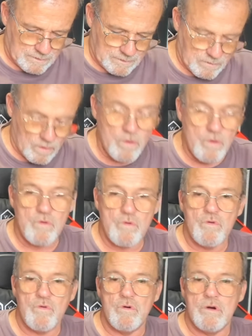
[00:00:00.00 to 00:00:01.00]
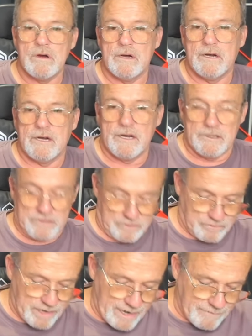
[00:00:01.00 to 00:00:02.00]
Ooh, the
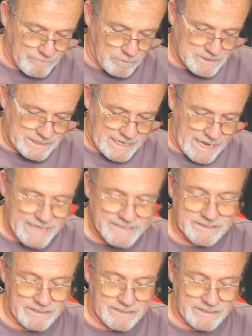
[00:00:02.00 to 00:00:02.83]
draft was enacted in